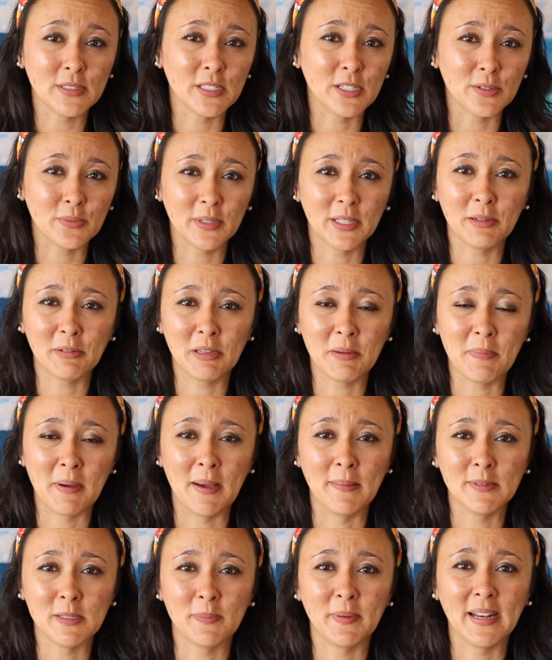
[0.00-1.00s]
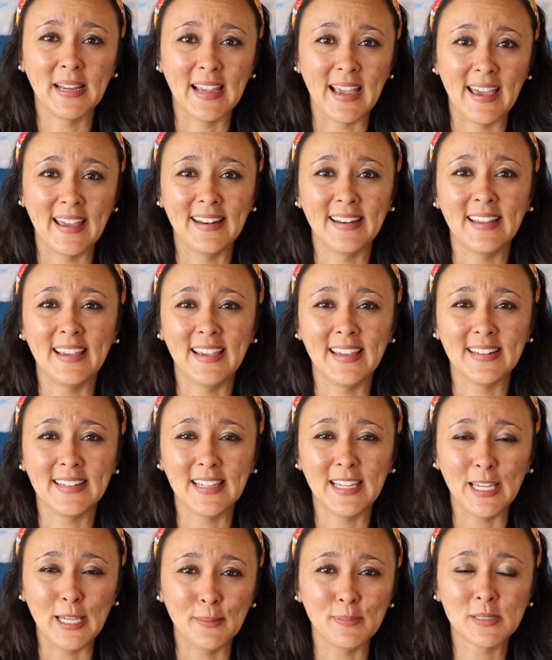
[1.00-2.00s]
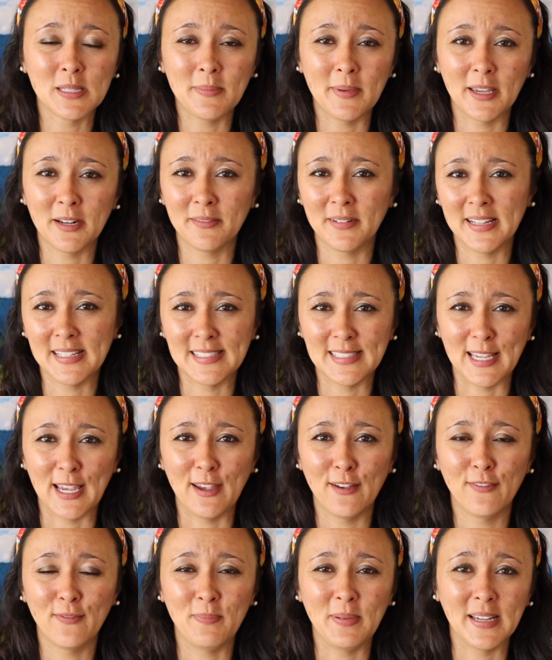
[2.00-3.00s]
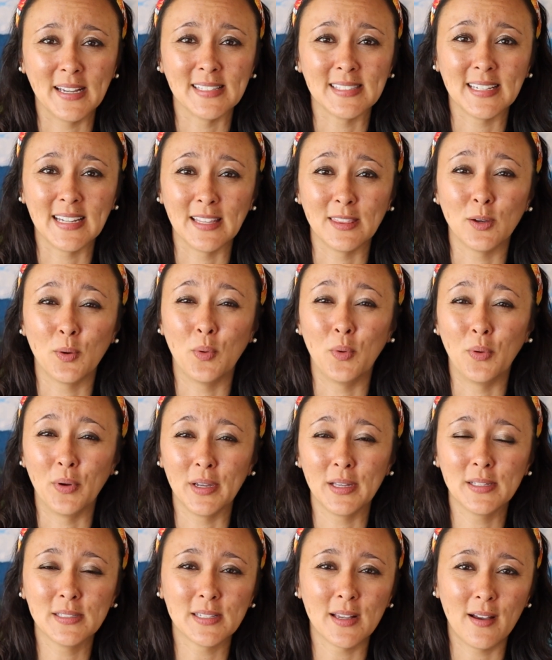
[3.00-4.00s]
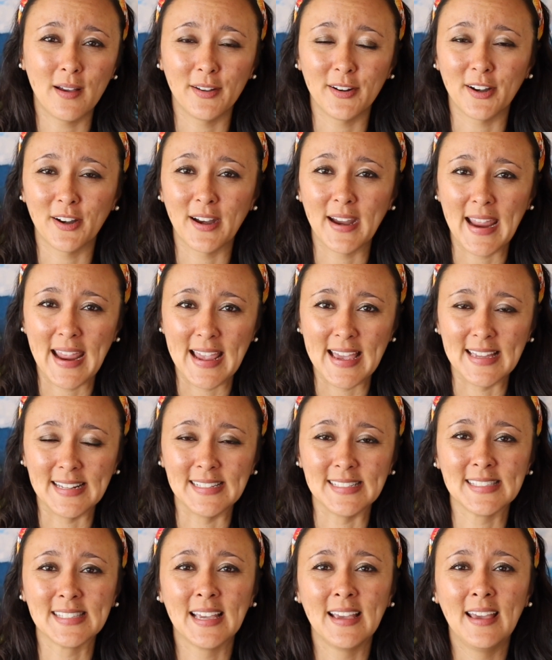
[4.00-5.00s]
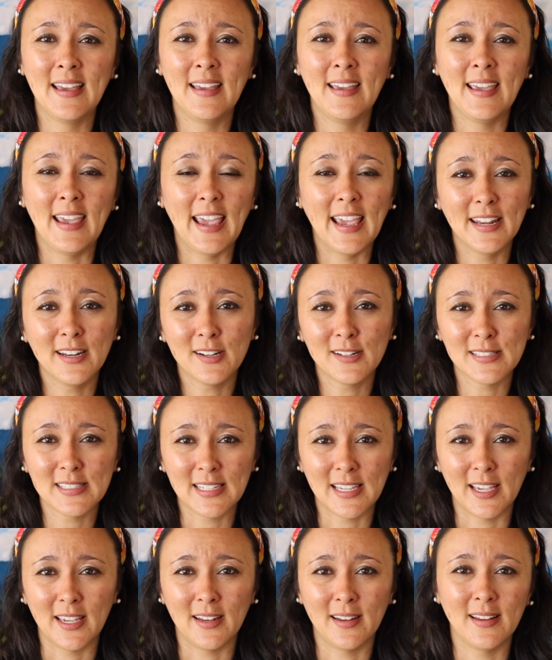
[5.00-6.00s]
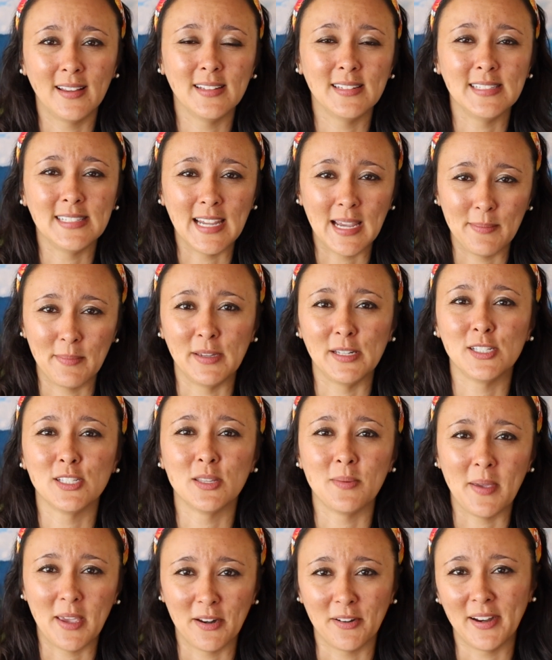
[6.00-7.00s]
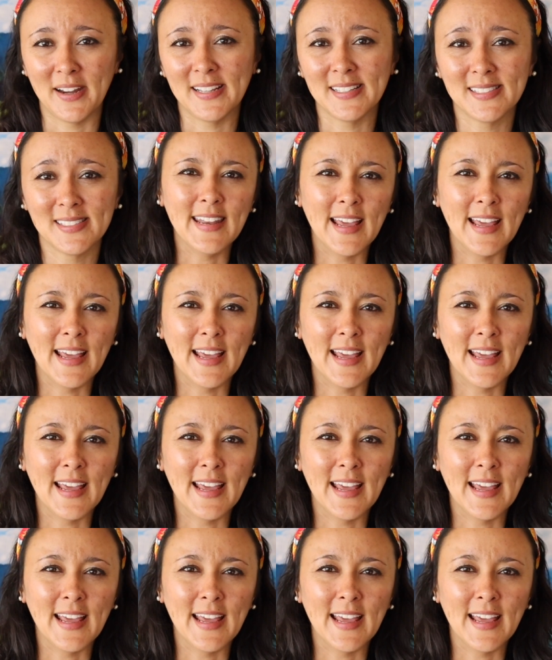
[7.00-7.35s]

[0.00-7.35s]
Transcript: and you're really pumped, but again, it keeps the manta rays safe because again, the oils on our hands and our skin damage the manta rays.